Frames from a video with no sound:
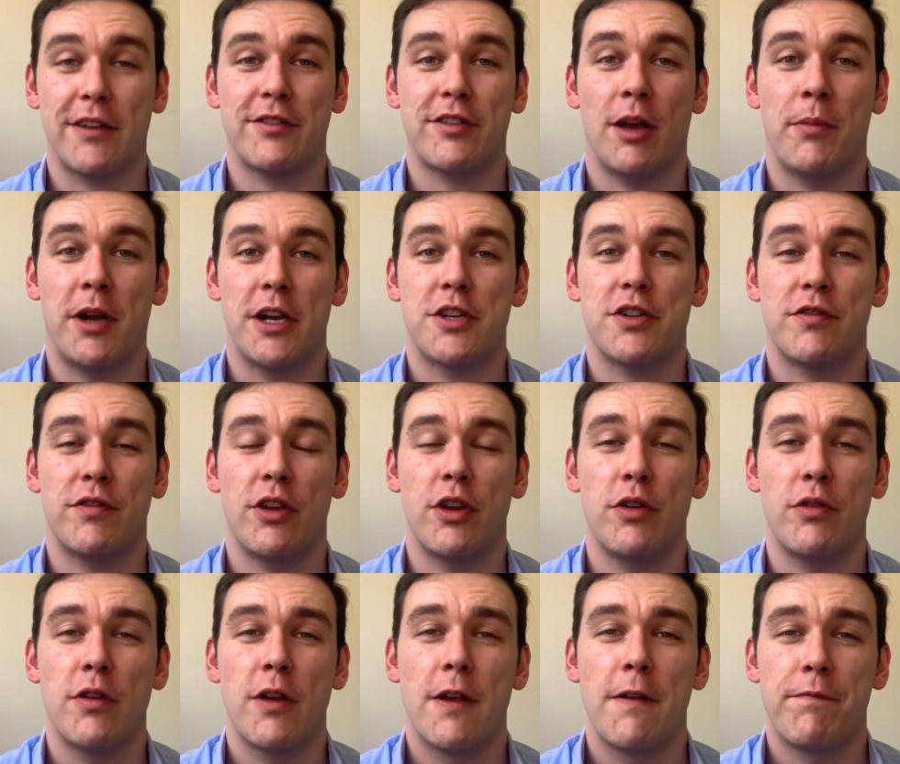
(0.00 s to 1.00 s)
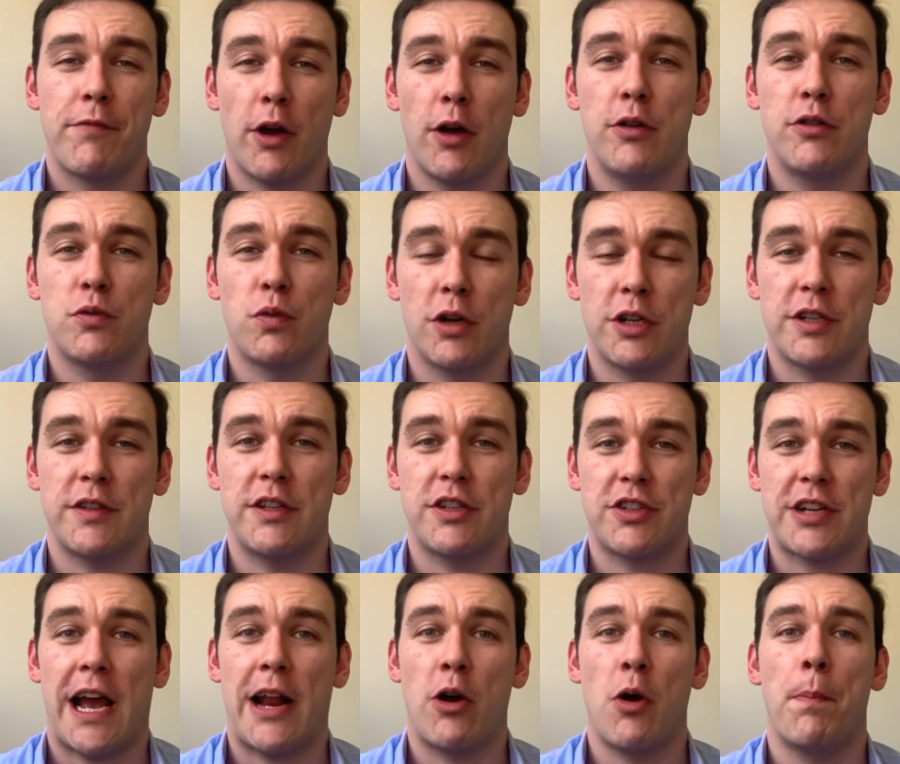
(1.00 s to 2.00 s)
so much to you, those watching this
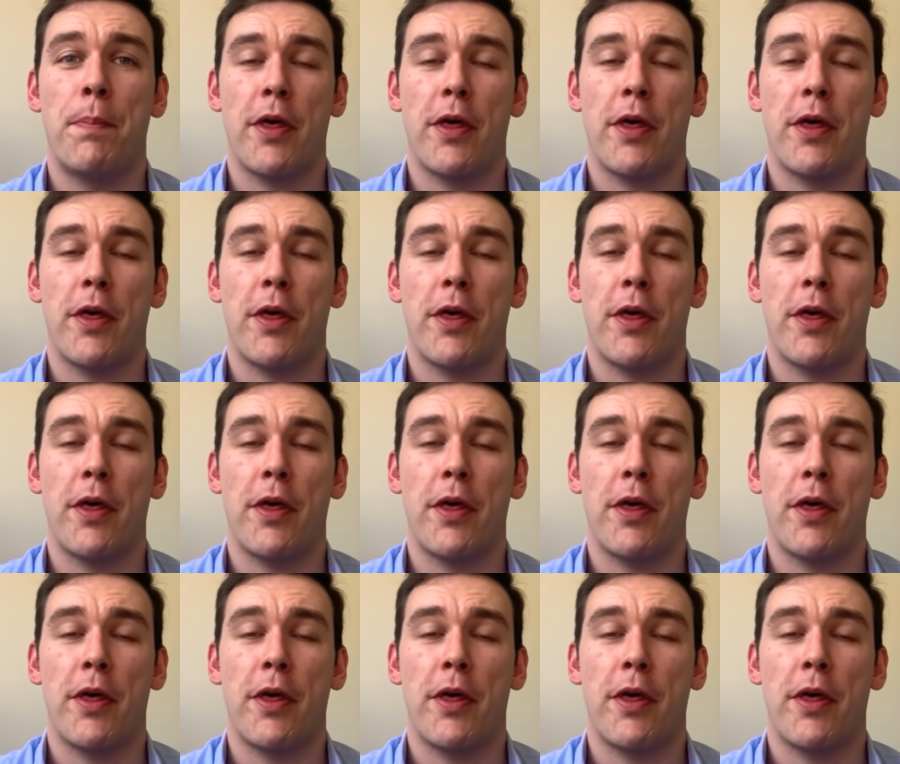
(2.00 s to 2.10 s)
channel.